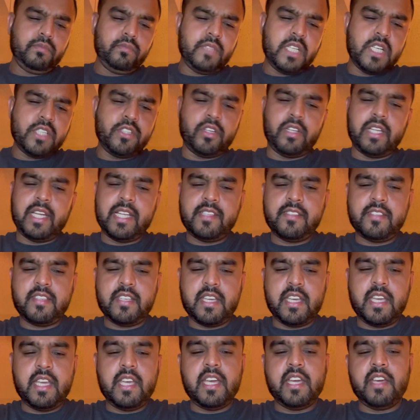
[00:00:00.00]
So let's
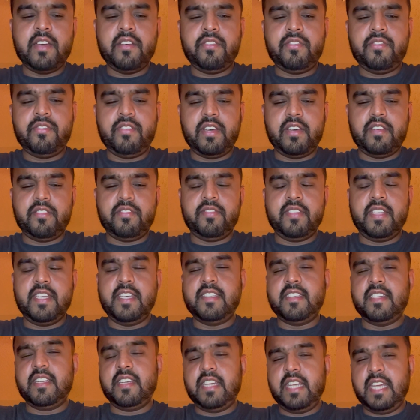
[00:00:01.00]
see if these
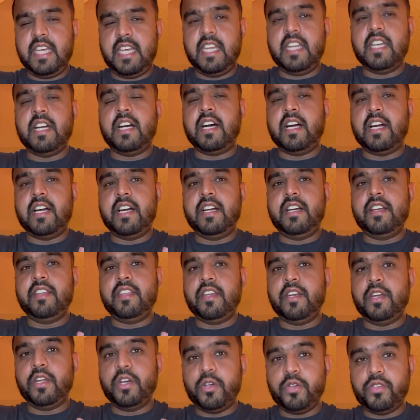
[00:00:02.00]
indeed are the
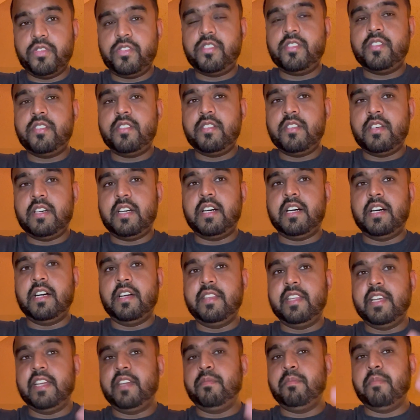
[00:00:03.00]
notes
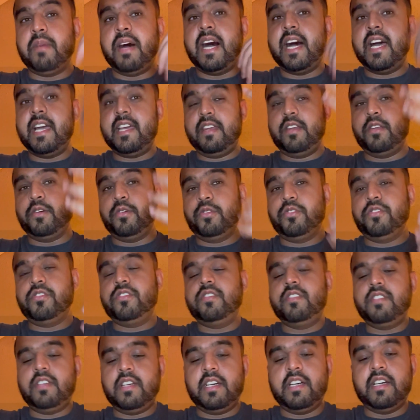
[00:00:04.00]
that my
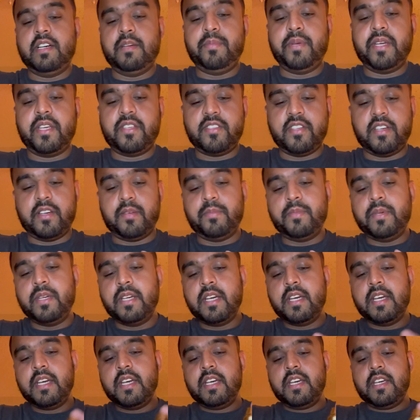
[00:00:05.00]
nose picks up.
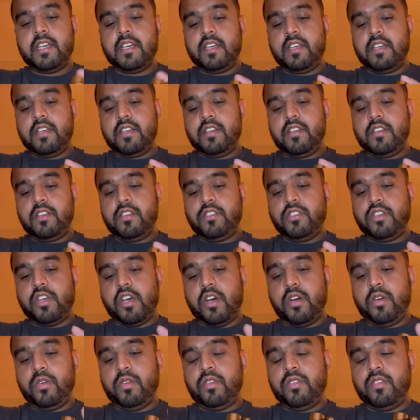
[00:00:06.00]

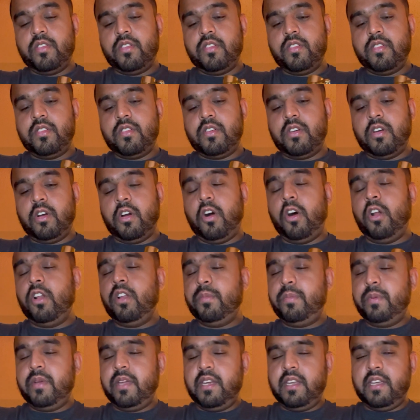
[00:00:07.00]
So all
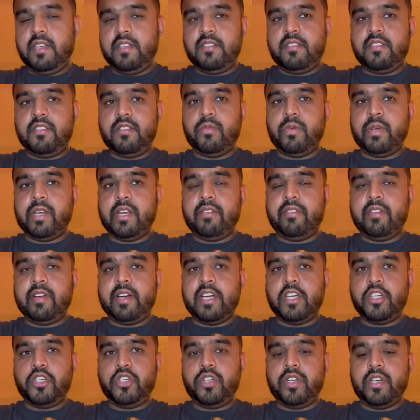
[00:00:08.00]
opinions, whatever
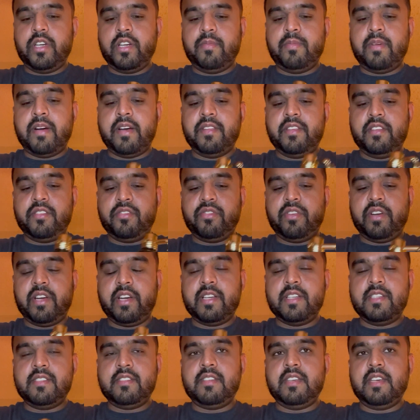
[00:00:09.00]
I share about this
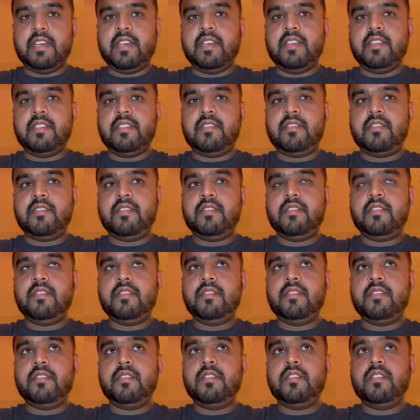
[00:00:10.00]
fragrance, is
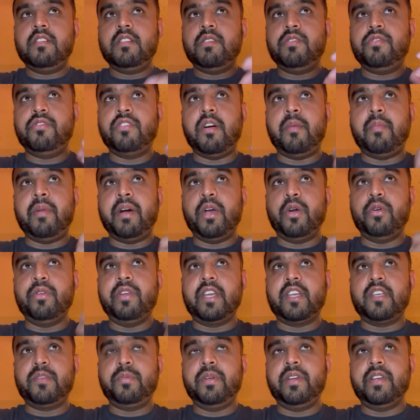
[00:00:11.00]
from my own
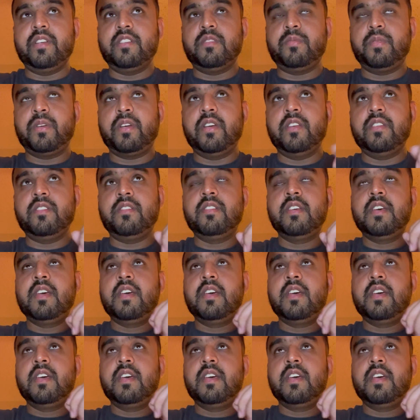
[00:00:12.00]
experience, because